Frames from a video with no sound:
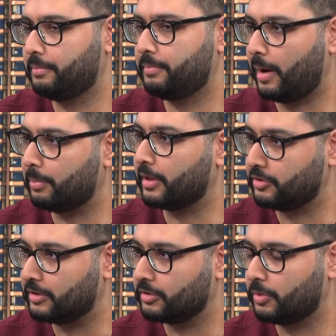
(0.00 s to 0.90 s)

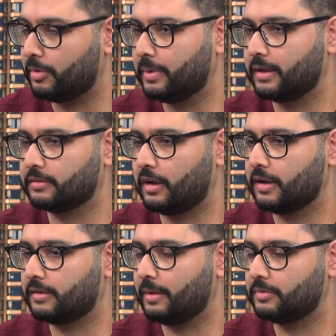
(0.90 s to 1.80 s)
population as well, because a lot
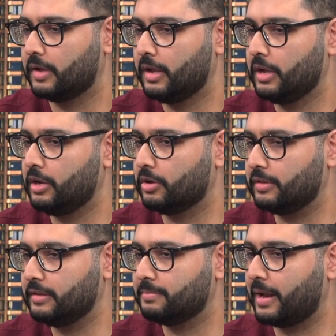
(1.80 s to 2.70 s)
of times,
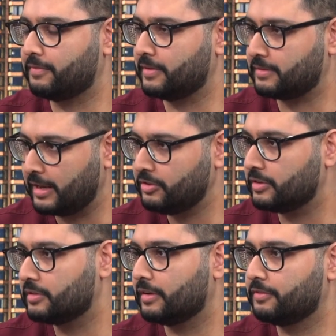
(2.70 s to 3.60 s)
these
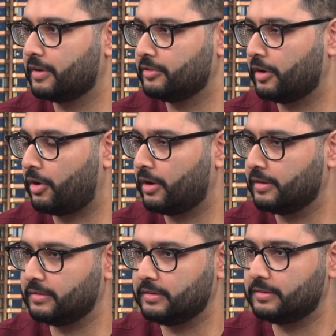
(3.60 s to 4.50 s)
manifestations of congenital heart
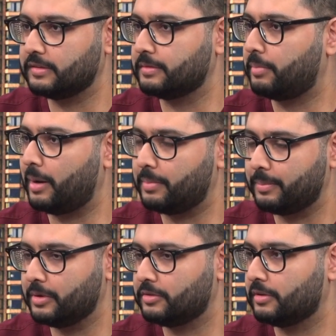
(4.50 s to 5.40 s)
disease doesn't pop
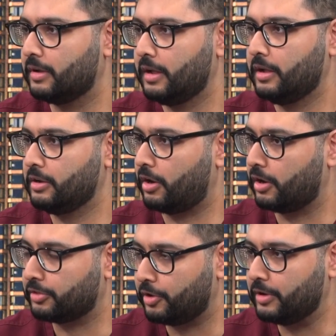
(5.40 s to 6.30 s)
up into
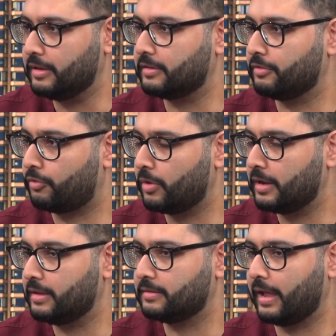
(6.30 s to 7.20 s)
our 30s and 40s,